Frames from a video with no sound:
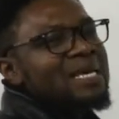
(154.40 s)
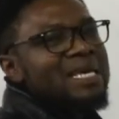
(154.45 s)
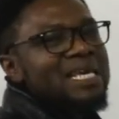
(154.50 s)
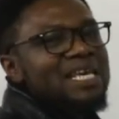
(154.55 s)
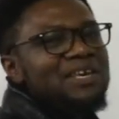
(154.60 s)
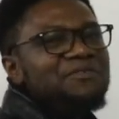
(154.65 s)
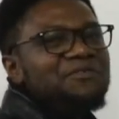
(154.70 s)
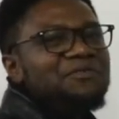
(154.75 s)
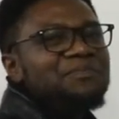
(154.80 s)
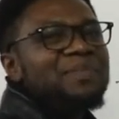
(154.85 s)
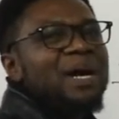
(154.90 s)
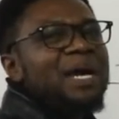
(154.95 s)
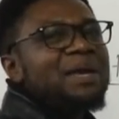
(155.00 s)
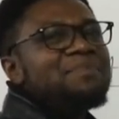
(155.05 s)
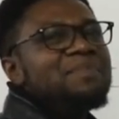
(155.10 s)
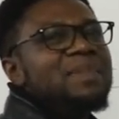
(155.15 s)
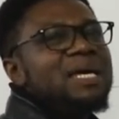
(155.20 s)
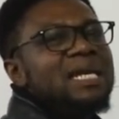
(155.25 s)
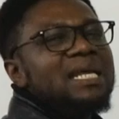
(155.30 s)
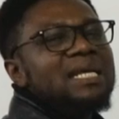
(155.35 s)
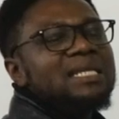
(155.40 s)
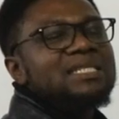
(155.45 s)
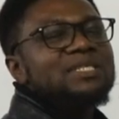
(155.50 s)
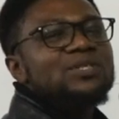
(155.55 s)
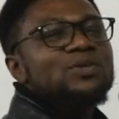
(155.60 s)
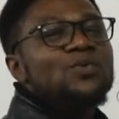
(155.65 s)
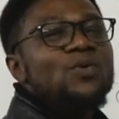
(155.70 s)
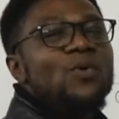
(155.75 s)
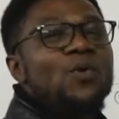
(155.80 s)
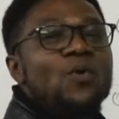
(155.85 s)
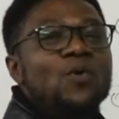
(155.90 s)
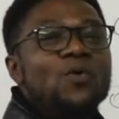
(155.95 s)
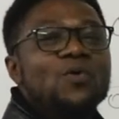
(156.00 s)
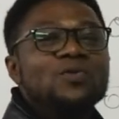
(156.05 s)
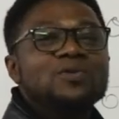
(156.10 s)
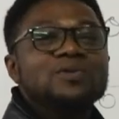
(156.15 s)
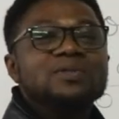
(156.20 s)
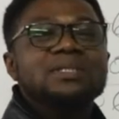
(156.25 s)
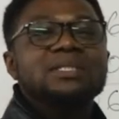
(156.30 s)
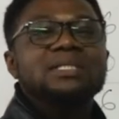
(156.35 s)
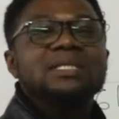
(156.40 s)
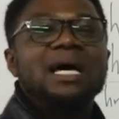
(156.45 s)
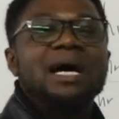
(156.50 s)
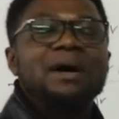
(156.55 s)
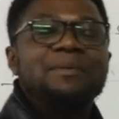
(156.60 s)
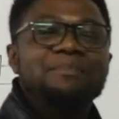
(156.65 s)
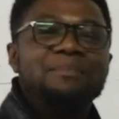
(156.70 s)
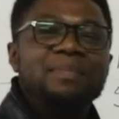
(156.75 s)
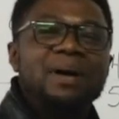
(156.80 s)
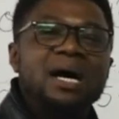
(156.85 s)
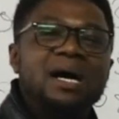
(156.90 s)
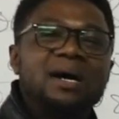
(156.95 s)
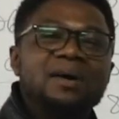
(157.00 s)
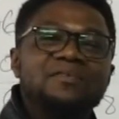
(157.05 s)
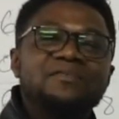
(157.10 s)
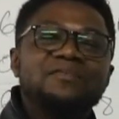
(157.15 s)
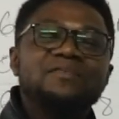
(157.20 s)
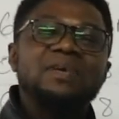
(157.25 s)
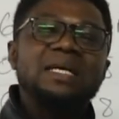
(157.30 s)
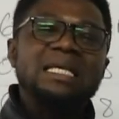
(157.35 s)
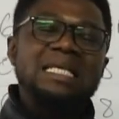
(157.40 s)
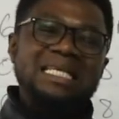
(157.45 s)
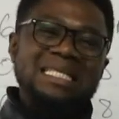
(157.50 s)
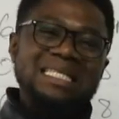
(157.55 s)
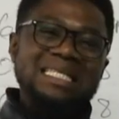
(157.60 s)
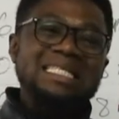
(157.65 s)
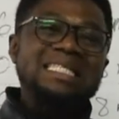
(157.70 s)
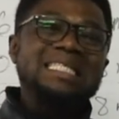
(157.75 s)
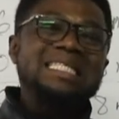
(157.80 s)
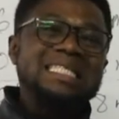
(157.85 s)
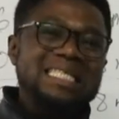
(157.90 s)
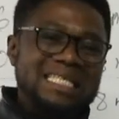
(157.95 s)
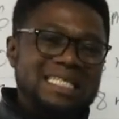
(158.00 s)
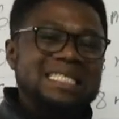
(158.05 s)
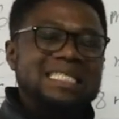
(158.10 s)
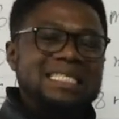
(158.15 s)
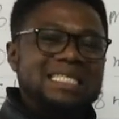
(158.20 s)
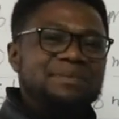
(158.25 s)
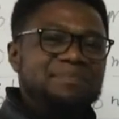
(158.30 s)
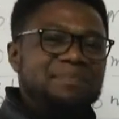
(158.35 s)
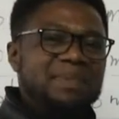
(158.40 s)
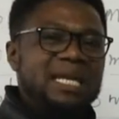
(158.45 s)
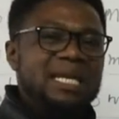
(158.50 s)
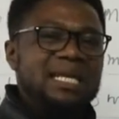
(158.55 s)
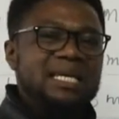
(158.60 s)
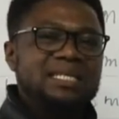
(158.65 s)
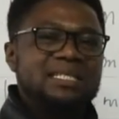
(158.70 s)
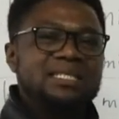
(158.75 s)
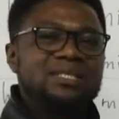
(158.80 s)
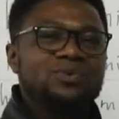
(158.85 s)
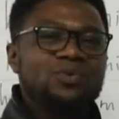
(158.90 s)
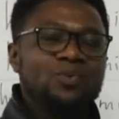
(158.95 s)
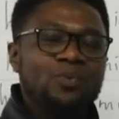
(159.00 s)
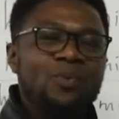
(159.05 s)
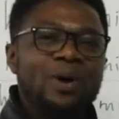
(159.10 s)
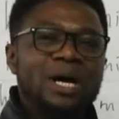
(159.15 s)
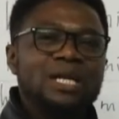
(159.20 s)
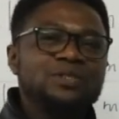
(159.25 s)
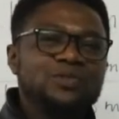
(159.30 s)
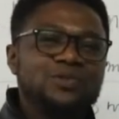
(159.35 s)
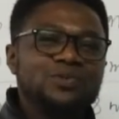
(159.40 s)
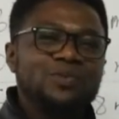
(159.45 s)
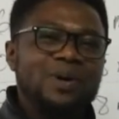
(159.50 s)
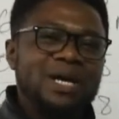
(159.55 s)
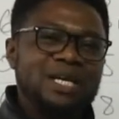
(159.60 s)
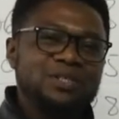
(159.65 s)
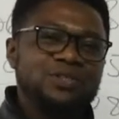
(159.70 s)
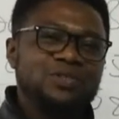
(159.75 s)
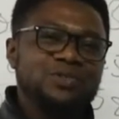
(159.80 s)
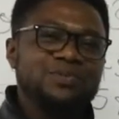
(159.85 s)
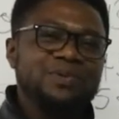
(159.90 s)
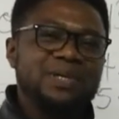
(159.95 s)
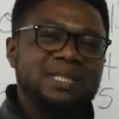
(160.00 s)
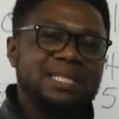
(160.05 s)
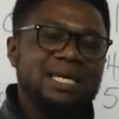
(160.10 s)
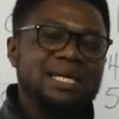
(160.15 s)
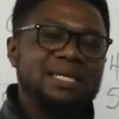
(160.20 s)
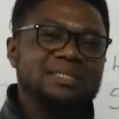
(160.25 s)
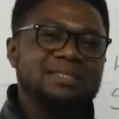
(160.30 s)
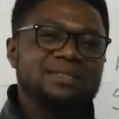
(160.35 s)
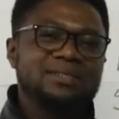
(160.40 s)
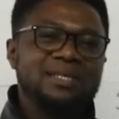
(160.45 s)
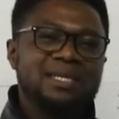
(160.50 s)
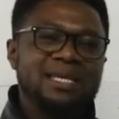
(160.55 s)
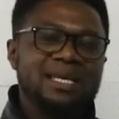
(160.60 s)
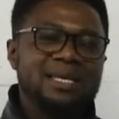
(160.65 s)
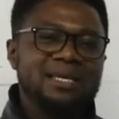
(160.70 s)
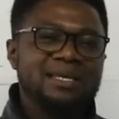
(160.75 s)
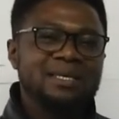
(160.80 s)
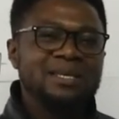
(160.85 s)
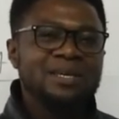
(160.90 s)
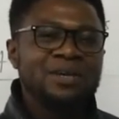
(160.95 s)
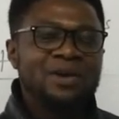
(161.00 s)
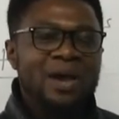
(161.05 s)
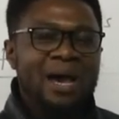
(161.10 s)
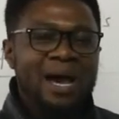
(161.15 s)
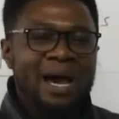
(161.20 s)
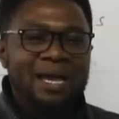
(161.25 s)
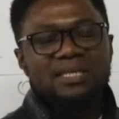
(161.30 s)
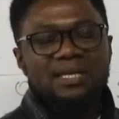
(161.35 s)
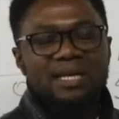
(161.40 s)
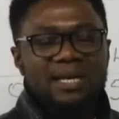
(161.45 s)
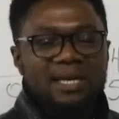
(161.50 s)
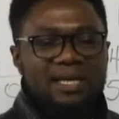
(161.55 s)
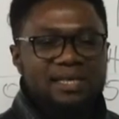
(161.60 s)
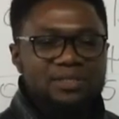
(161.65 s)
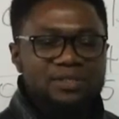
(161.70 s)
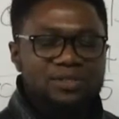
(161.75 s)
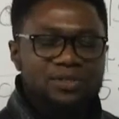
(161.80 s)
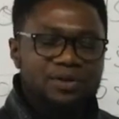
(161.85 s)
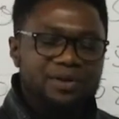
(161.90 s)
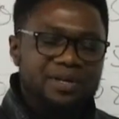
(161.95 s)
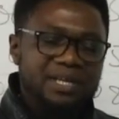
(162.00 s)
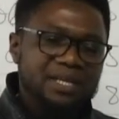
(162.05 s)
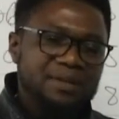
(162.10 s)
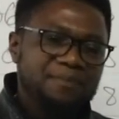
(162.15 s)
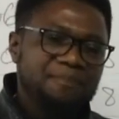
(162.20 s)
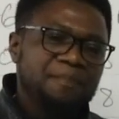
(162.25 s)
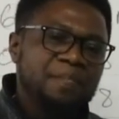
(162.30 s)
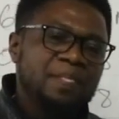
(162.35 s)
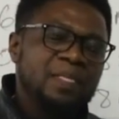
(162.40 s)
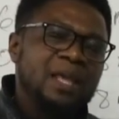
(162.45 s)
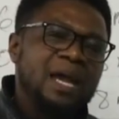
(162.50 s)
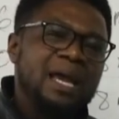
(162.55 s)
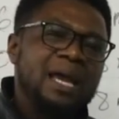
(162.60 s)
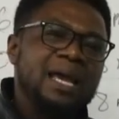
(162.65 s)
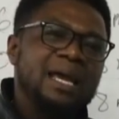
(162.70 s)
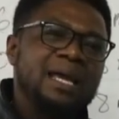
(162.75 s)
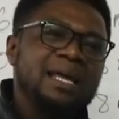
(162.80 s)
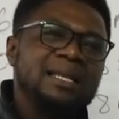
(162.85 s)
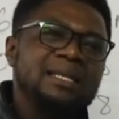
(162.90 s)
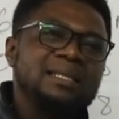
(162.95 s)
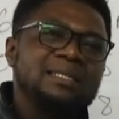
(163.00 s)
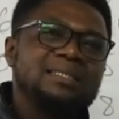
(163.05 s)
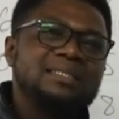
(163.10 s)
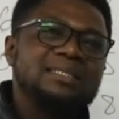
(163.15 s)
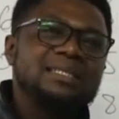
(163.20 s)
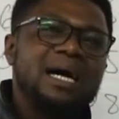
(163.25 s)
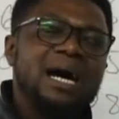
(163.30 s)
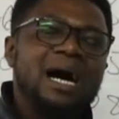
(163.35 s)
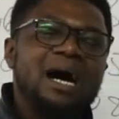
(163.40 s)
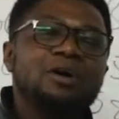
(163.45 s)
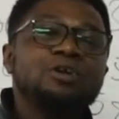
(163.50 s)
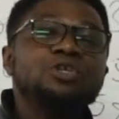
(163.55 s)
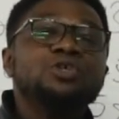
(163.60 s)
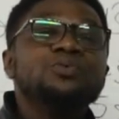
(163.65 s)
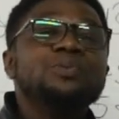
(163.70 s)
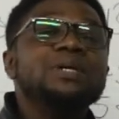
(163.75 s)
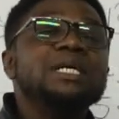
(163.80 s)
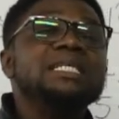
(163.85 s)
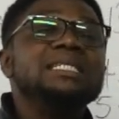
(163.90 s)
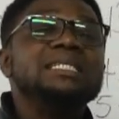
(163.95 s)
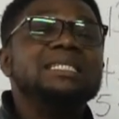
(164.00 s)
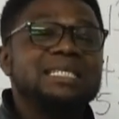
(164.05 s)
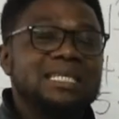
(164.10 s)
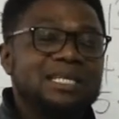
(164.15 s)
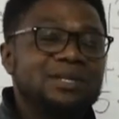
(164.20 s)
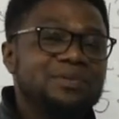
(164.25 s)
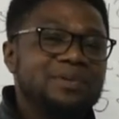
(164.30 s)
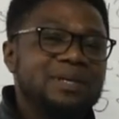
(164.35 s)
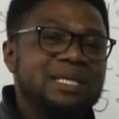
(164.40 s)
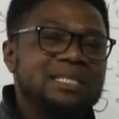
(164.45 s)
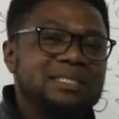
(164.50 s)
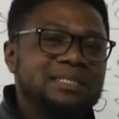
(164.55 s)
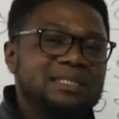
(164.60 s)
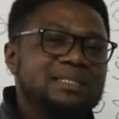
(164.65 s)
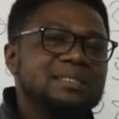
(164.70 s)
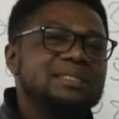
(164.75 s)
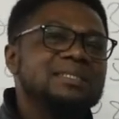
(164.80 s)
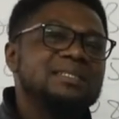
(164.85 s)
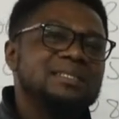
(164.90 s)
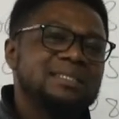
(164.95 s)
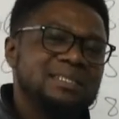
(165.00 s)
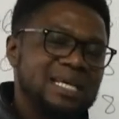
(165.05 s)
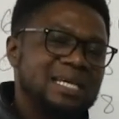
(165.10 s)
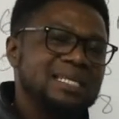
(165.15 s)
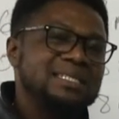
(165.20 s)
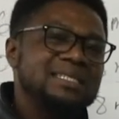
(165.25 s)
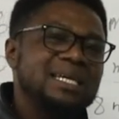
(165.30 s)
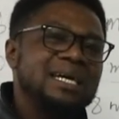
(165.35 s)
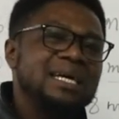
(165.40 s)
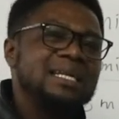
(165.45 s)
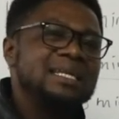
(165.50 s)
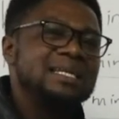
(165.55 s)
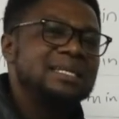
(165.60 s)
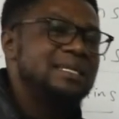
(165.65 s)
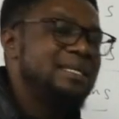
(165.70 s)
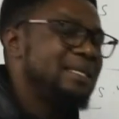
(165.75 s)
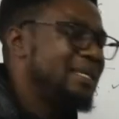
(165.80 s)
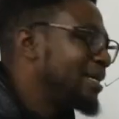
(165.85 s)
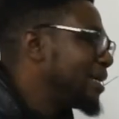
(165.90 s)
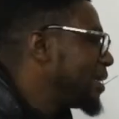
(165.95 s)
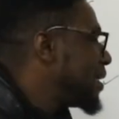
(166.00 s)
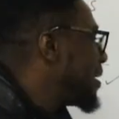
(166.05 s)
if my minutes goes above 60 minutes? What do I do with that? Okay, in class, sorry. And how do we deal with such an